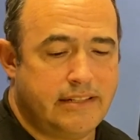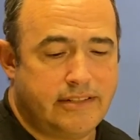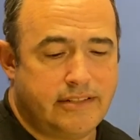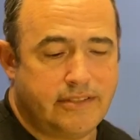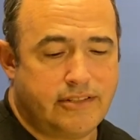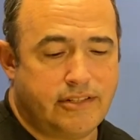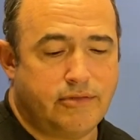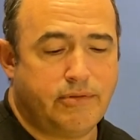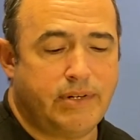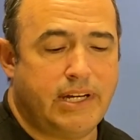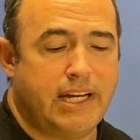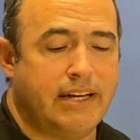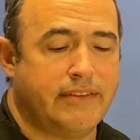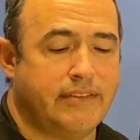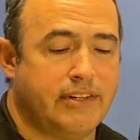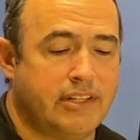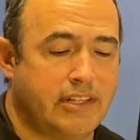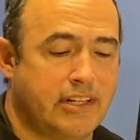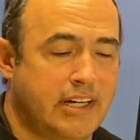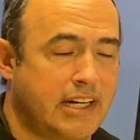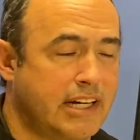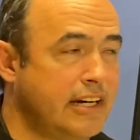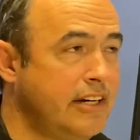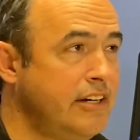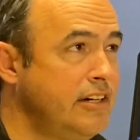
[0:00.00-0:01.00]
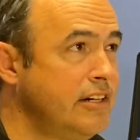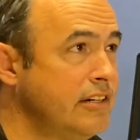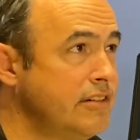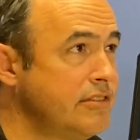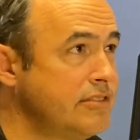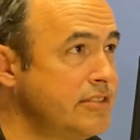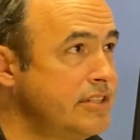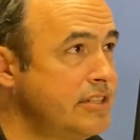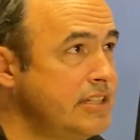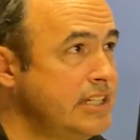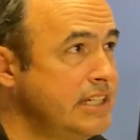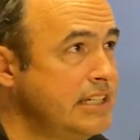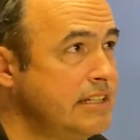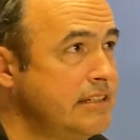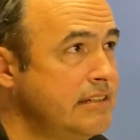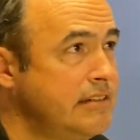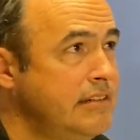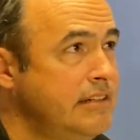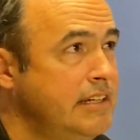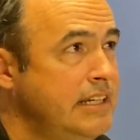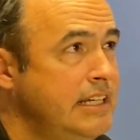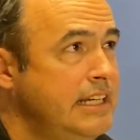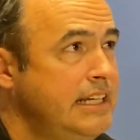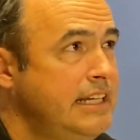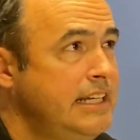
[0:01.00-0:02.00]
So we have a lot of nerves that,
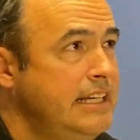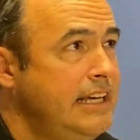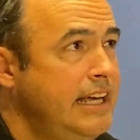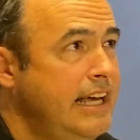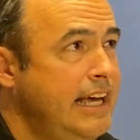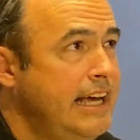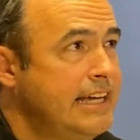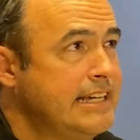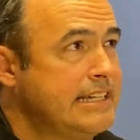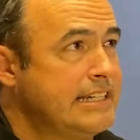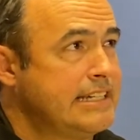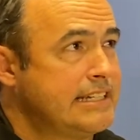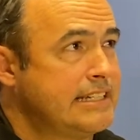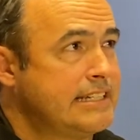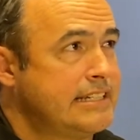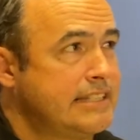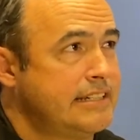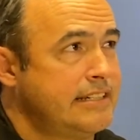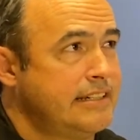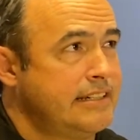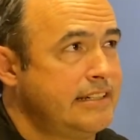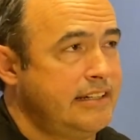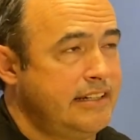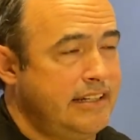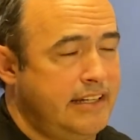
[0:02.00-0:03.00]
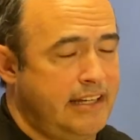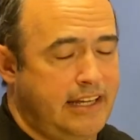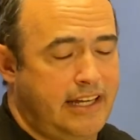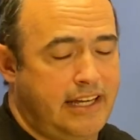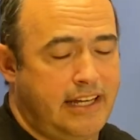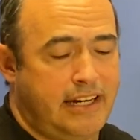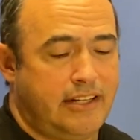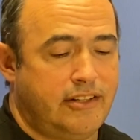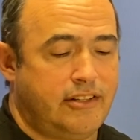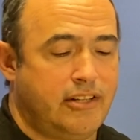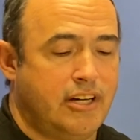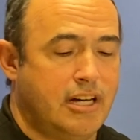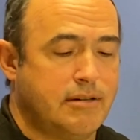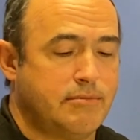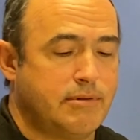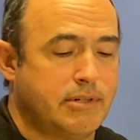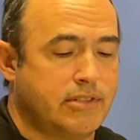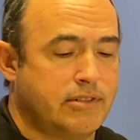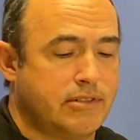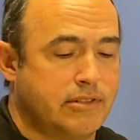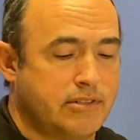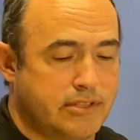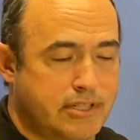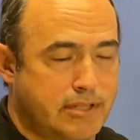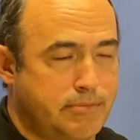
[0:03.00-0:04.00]
as
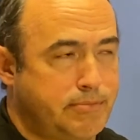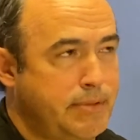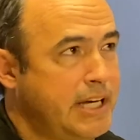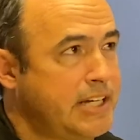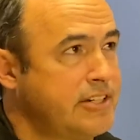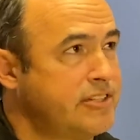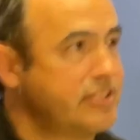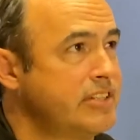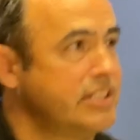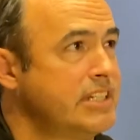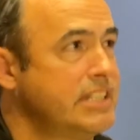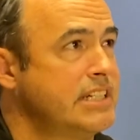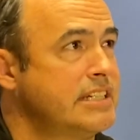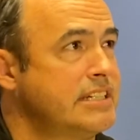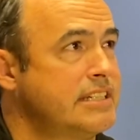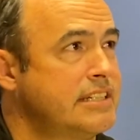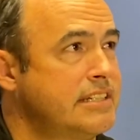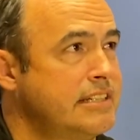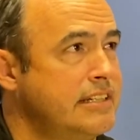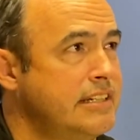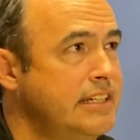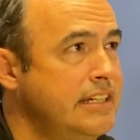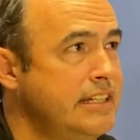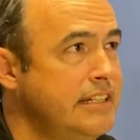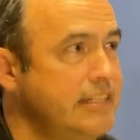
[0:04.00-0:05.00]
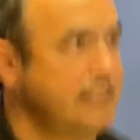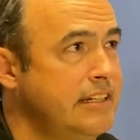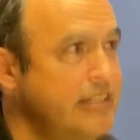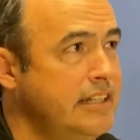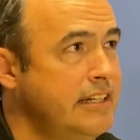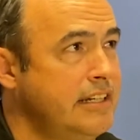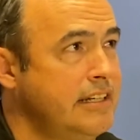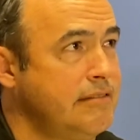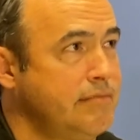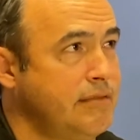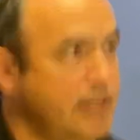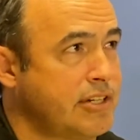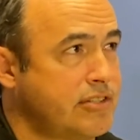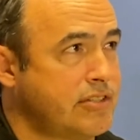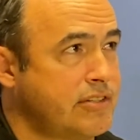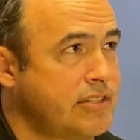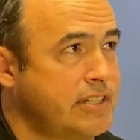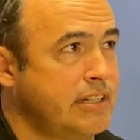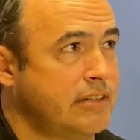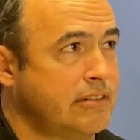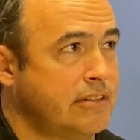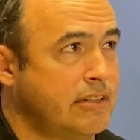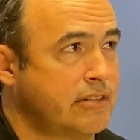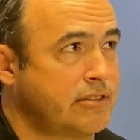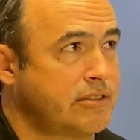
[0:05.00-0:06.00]
anatomical specialists in
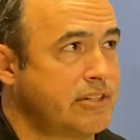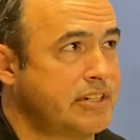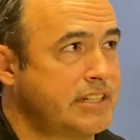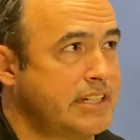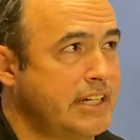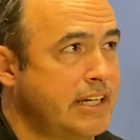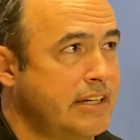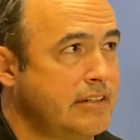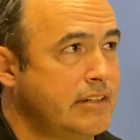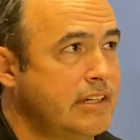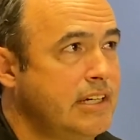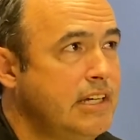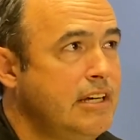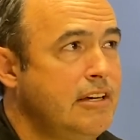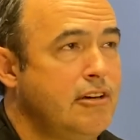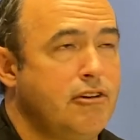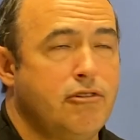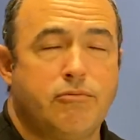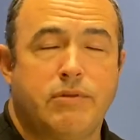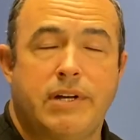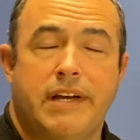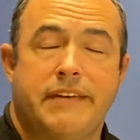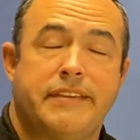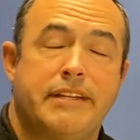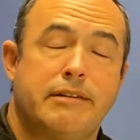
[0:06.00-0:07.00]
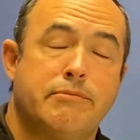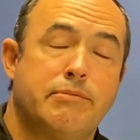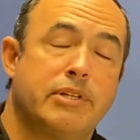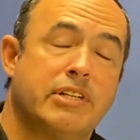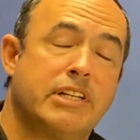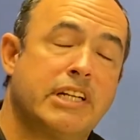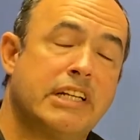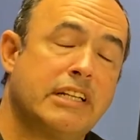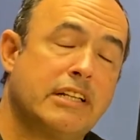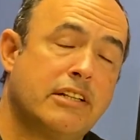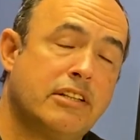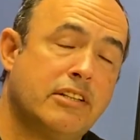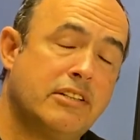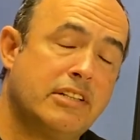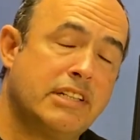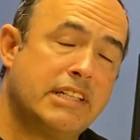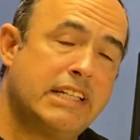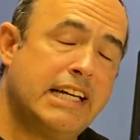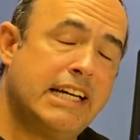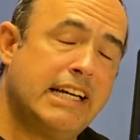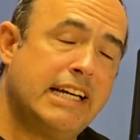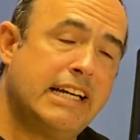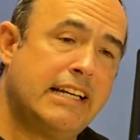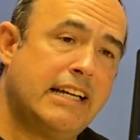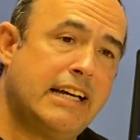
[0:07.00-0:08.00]
musculoskeletal ultrasound, we have the ability to look
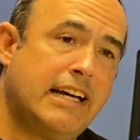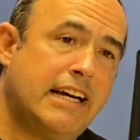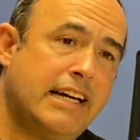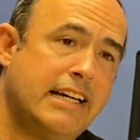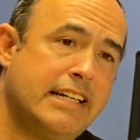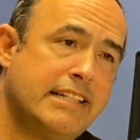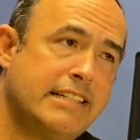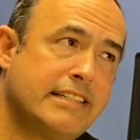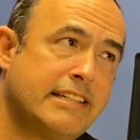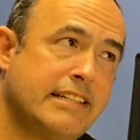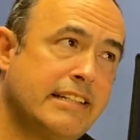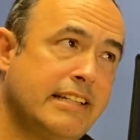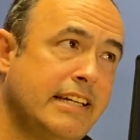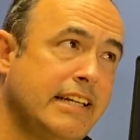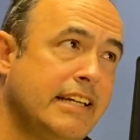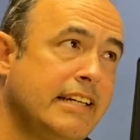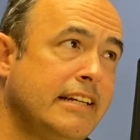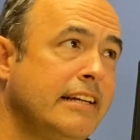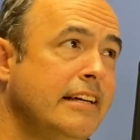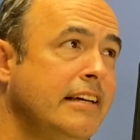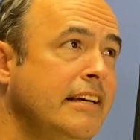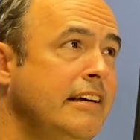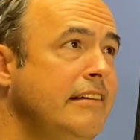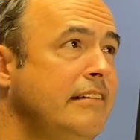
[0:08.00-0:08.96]
at, isolate.